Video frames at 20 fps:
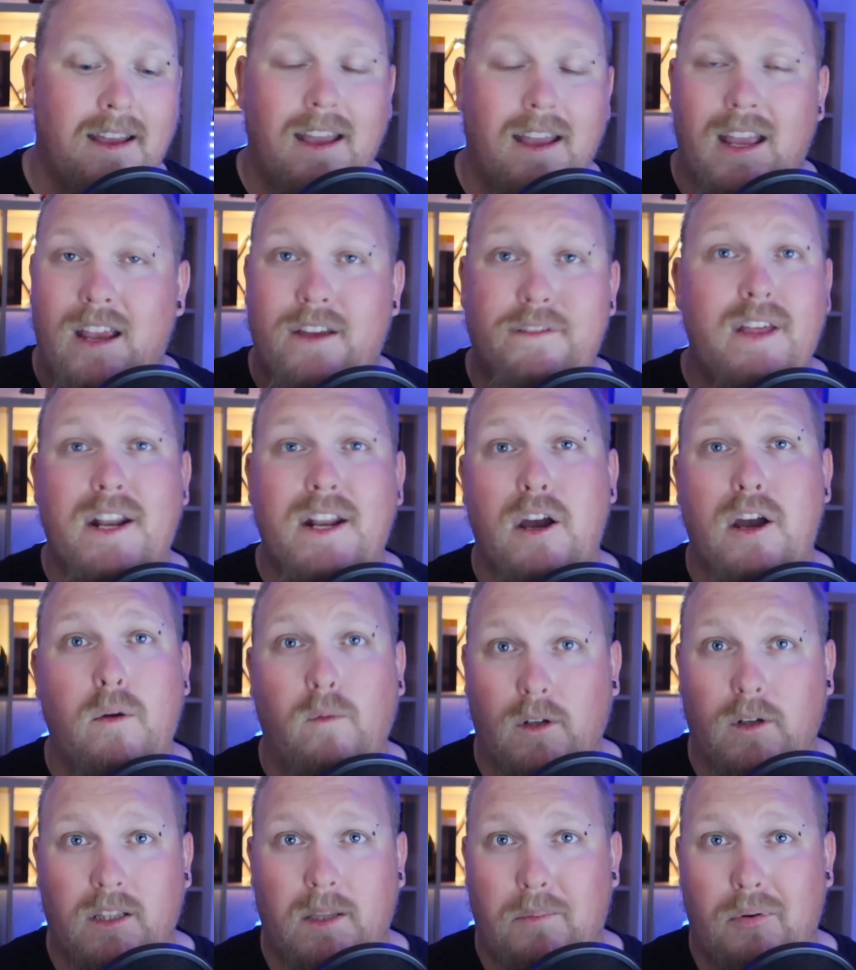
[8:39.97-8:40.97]
if they don't
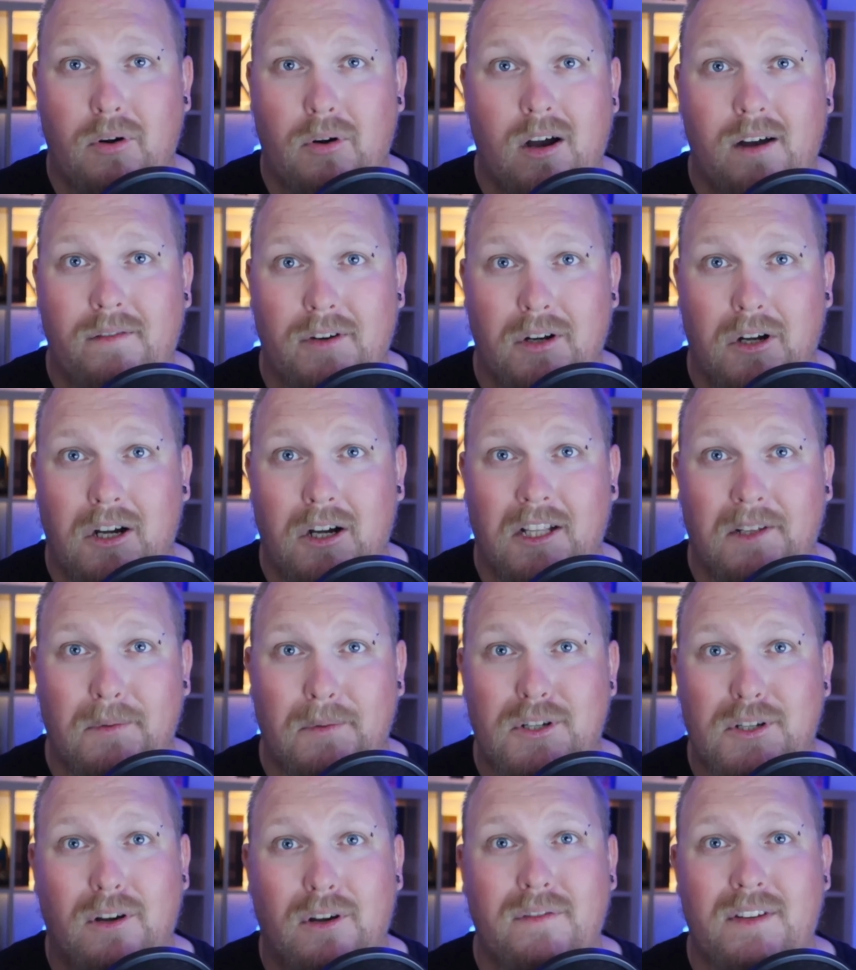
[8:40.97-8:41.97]
want the private island,
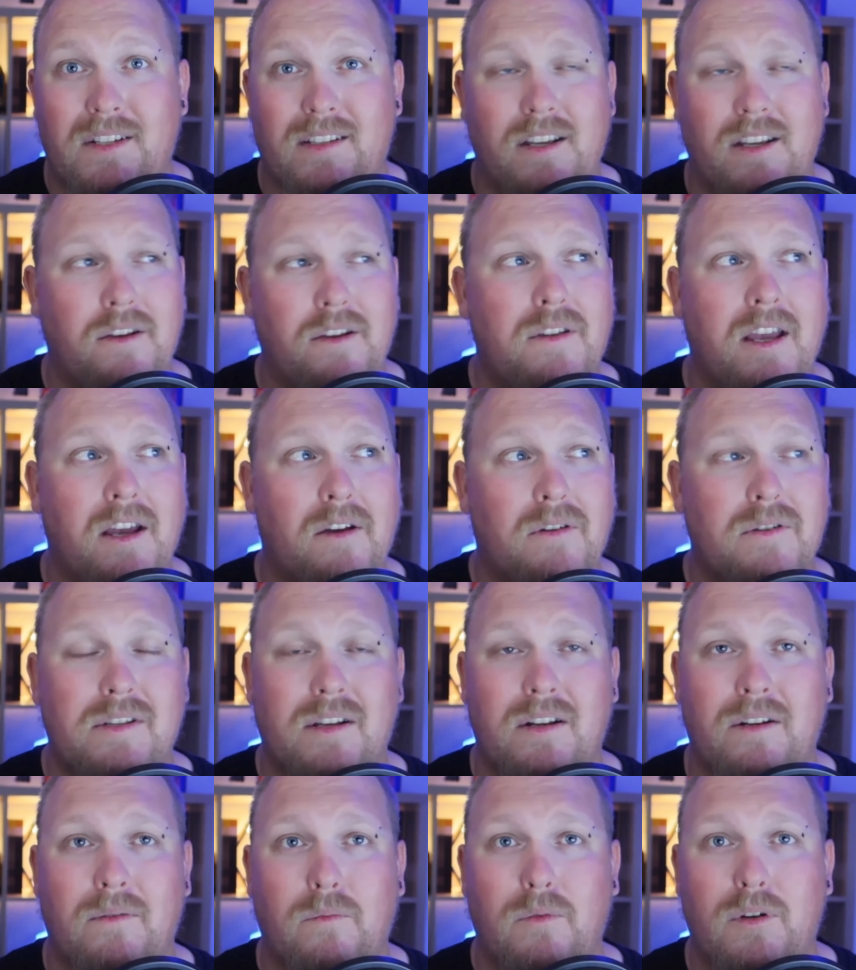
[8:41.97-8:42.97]
which obviously, who the hell's
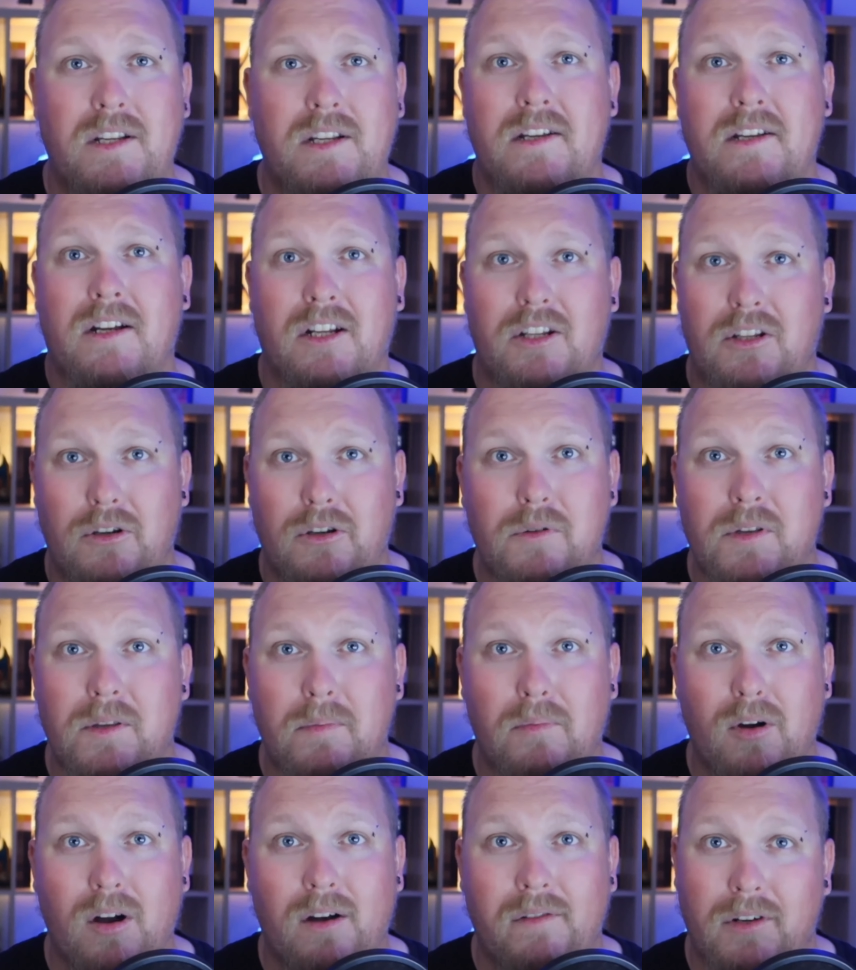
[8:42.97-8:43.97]
gonna, what are you gonna do with a
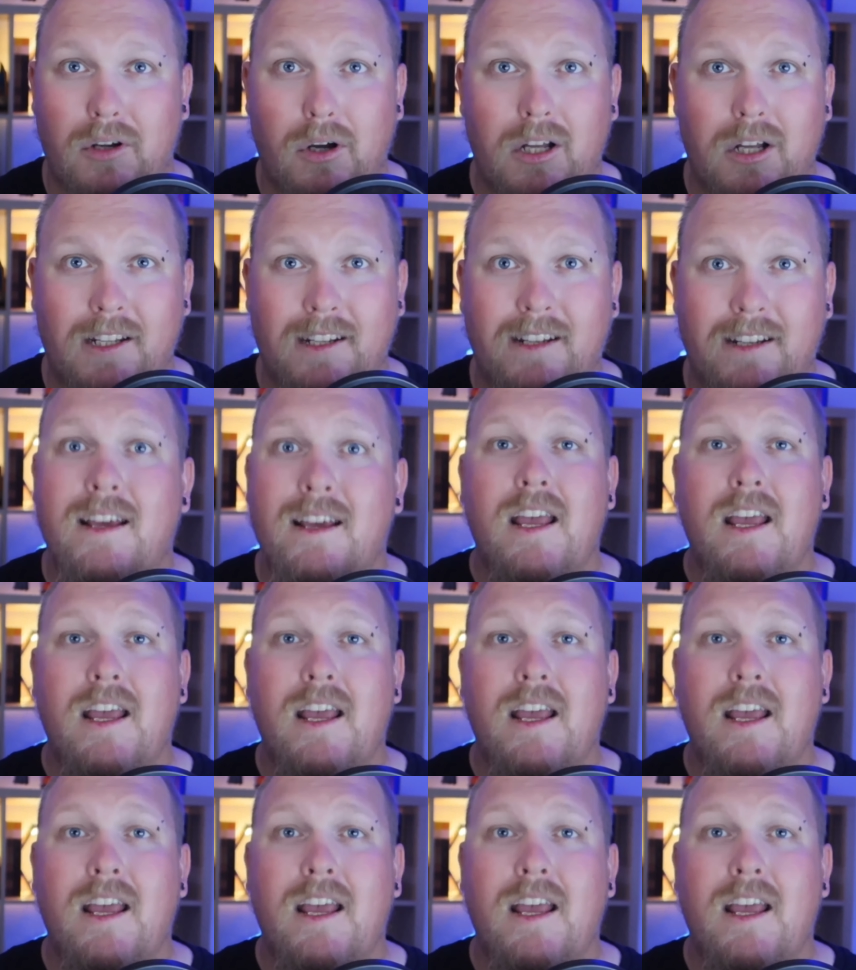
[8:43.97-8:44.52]
private island